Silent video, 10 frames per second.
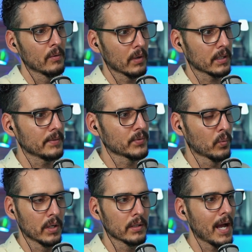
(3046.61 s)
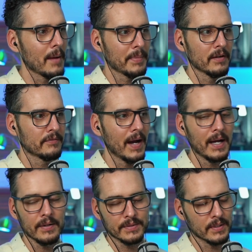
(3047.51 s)
or it keeps one copy of
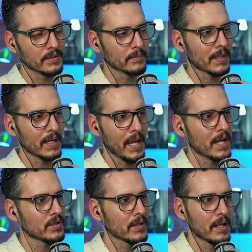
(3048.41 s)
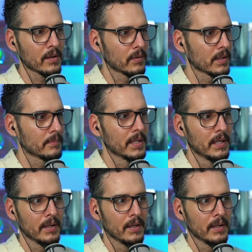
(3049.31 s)
files, does some kind of hashing algorithm